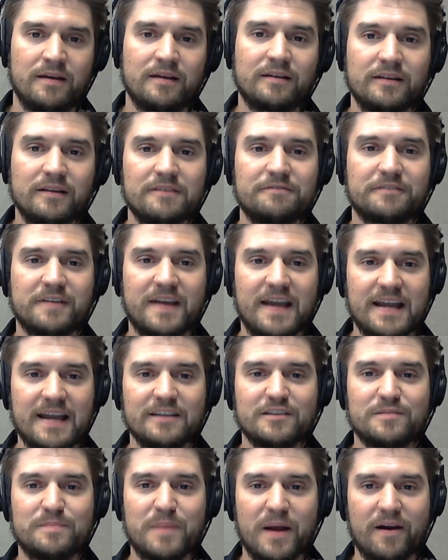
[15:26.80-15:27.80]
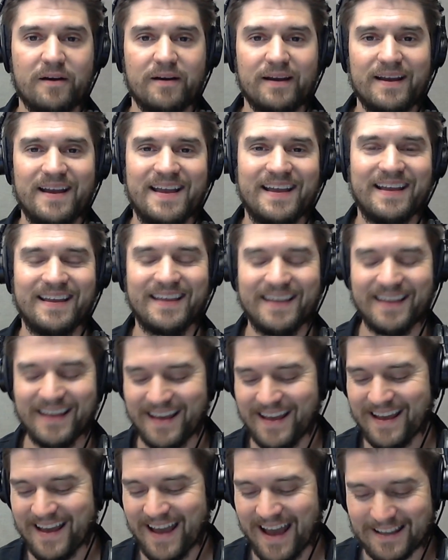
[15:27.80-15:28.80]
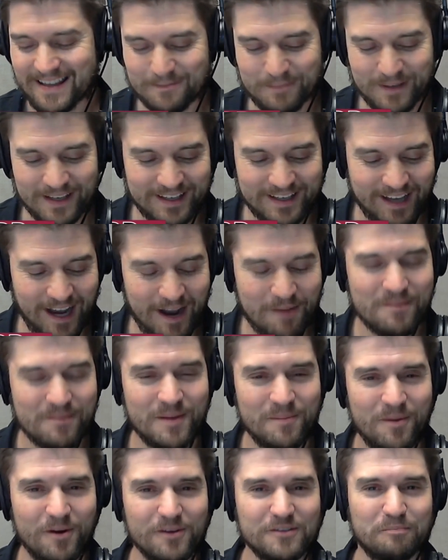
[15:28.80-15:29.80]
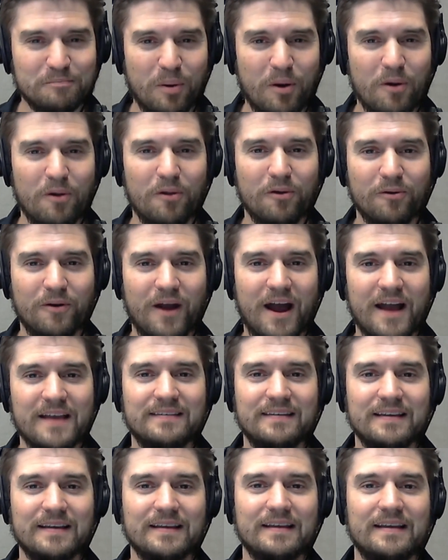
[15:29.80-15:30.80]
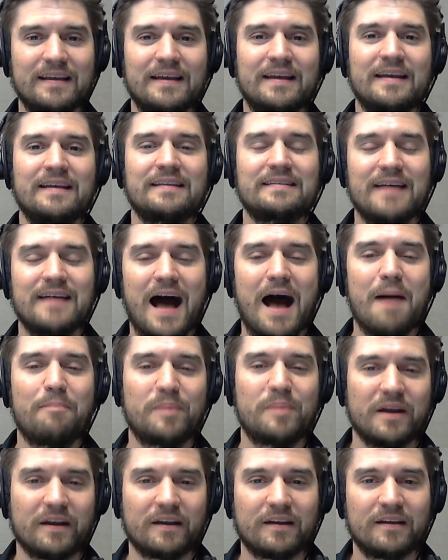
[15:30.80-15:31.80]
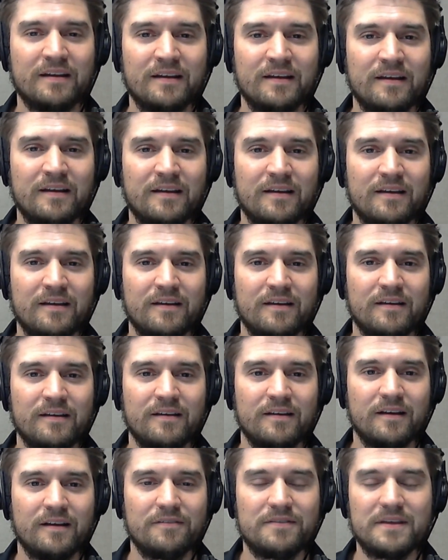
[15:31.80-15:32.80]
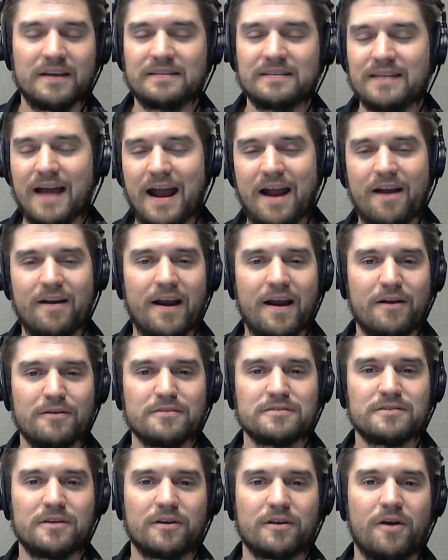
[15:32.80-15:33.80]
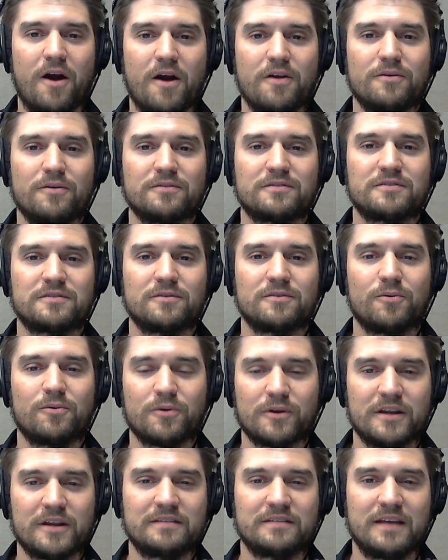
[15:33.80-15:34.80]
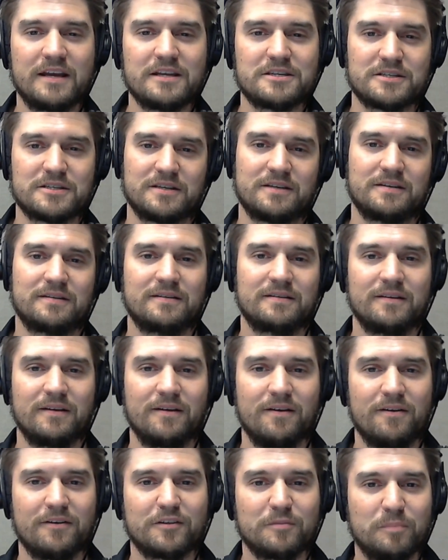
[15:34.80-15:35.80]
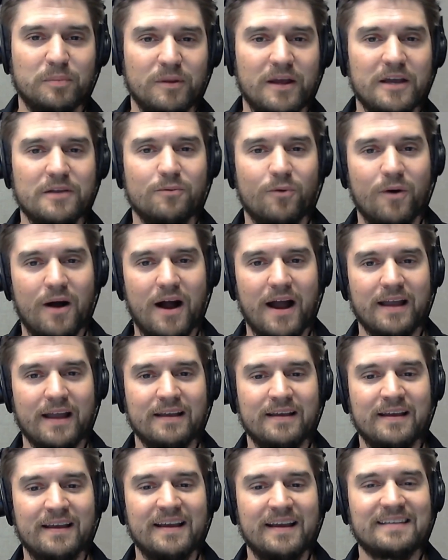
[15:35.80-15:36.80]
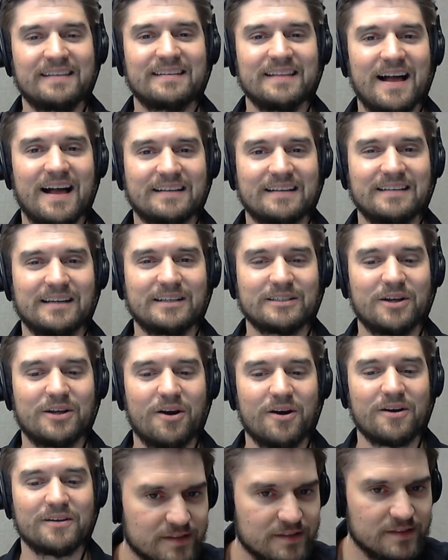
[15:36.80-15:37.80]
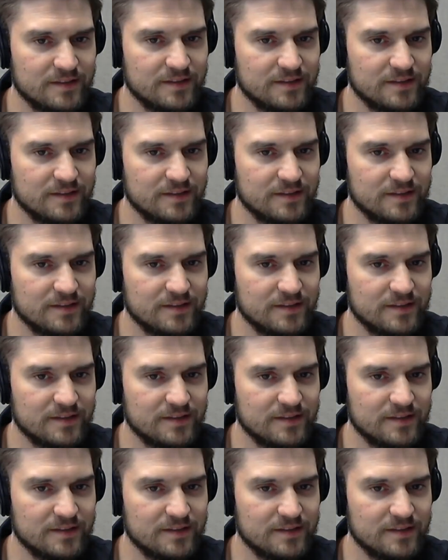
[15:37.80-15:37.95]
Kliff Kingsbury has become the most polarizing topic of the entire Arizona Cardinals organization. I'll explain why. It's Locked On Cards.